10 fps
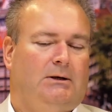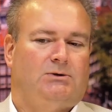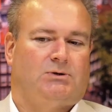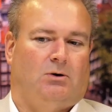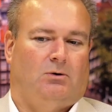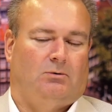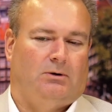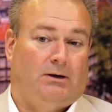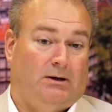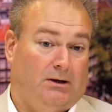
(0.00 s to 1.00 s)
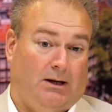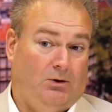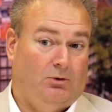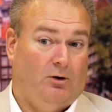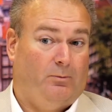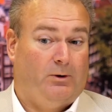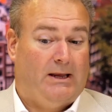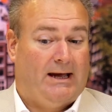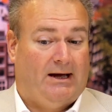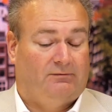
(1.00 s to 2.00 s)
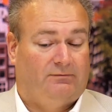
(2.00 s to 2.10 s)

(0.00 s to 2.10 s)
So in Europe we have